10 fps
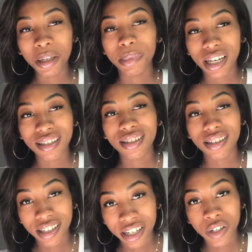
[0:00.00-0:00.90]
because
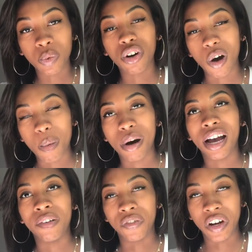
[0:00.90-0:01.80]
these years will go
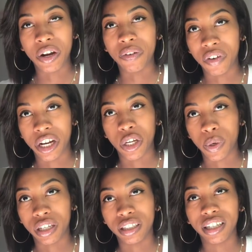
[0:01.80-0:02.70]
by very very
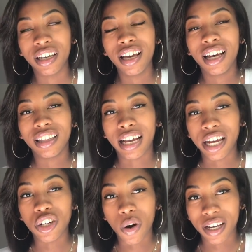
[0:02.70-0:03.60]
quickly like
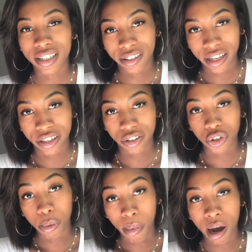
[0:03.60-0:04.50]
i know i sound like
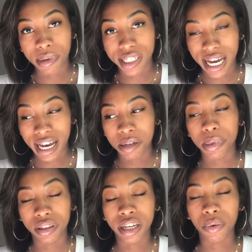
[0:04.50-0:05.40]
your mom and dad
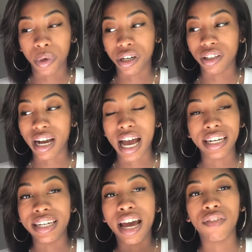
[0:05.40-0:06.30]
but they will like i
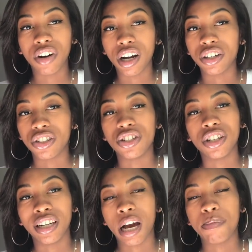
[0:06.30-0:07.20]
never
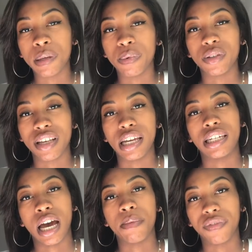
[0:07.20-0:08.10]
understood how people say
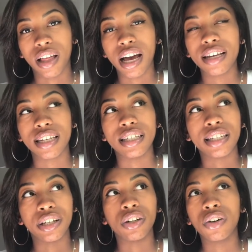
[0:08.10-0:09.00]
time flies
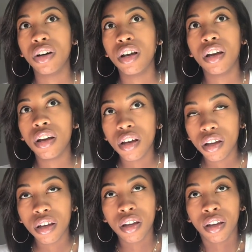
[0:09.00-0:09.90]
until
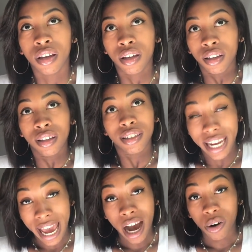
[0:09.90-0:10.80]

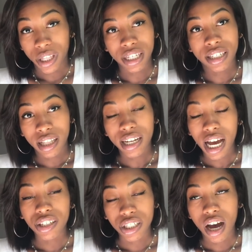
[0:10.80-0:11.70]
now like until i
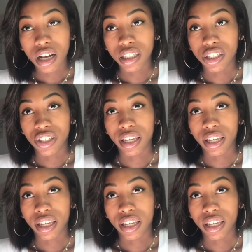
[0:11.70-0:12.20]
got to college